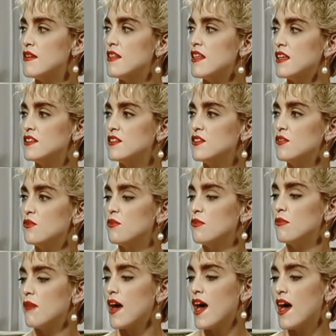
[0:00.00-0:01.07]
Maybe they do,
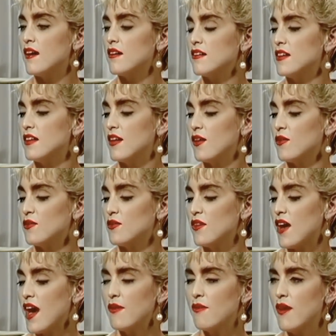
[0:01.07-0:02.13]
but
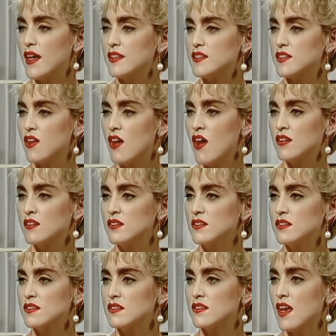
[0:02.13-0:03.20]
I write
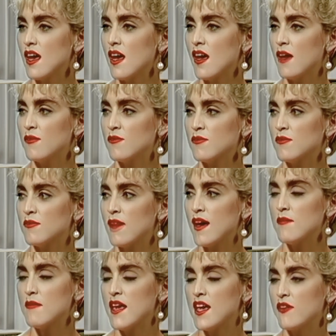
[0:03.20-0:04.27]
songs.
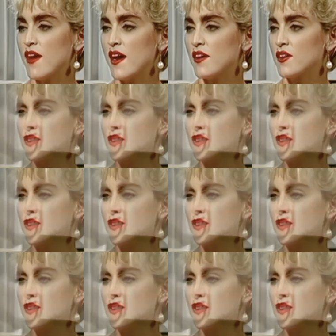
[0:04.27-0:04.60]
I make